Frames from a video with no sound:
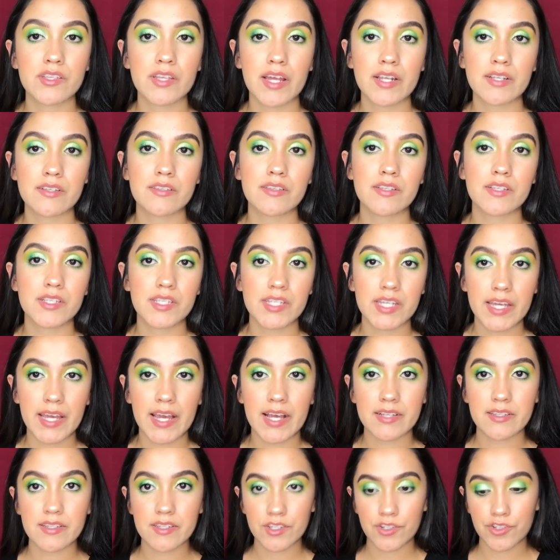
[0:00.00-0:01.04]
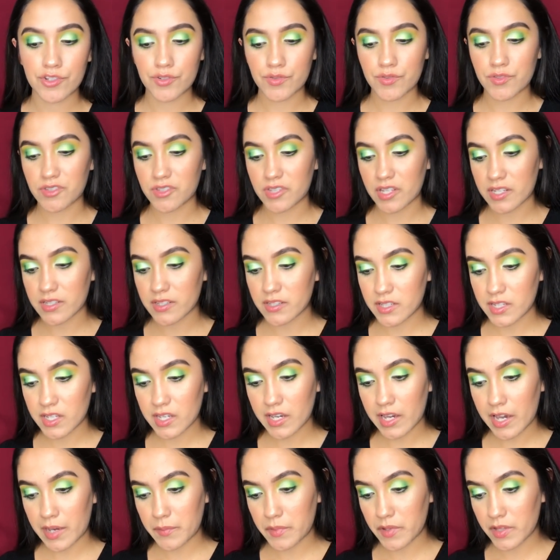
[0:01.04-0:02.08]
That is the
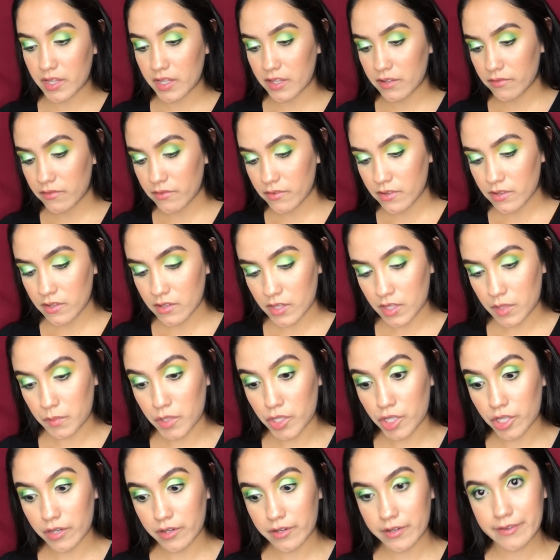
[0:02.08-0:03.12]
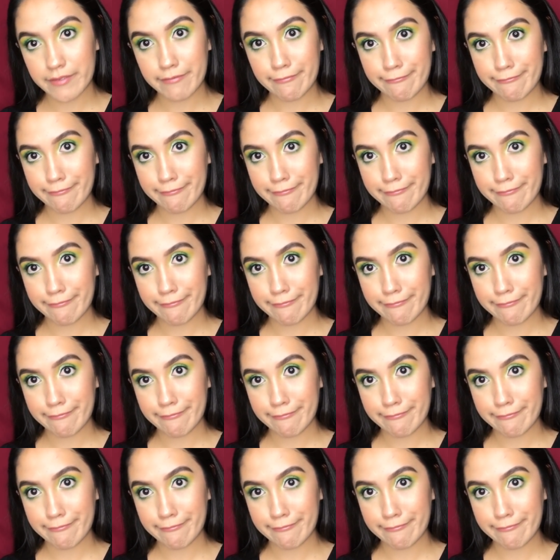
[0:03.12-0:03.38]
DS-260, I believe. Let me look.